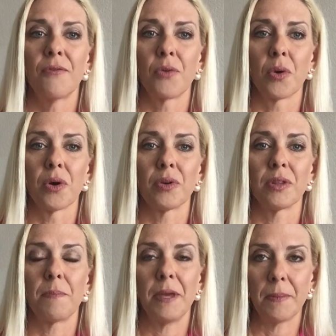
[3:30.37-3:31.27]
for
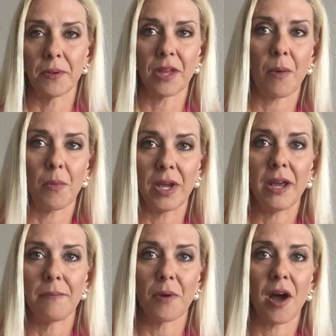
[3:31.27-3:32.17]
the people that we
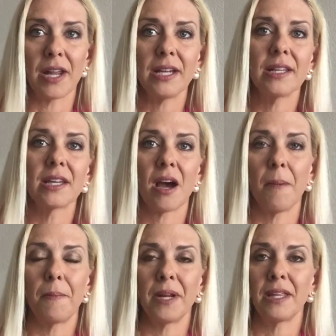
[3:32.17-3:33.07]
had brought into the
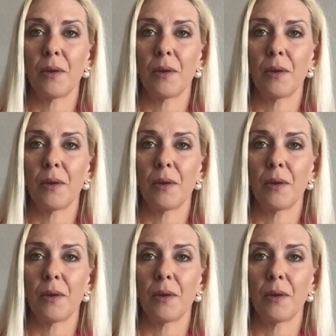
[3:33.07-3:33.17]
company,